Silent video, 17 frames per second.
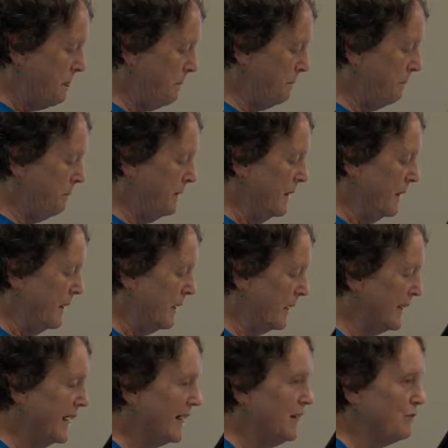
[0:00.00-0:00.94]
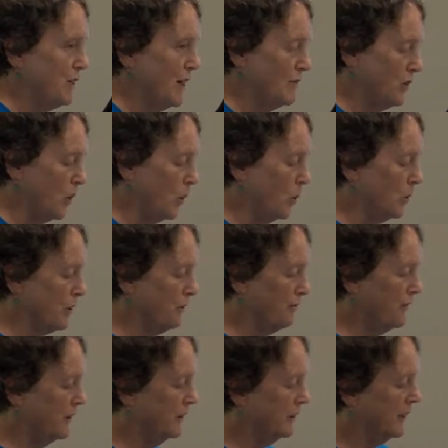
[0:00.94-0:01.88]
Again, if you have an older
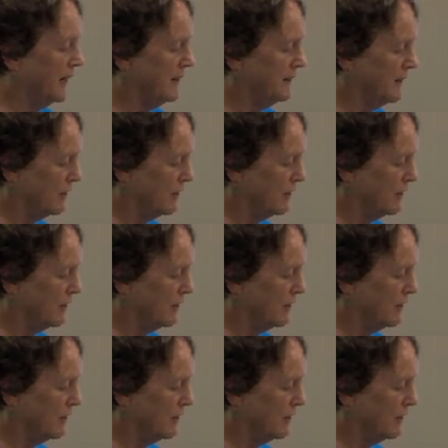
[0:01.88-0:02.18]
field guide,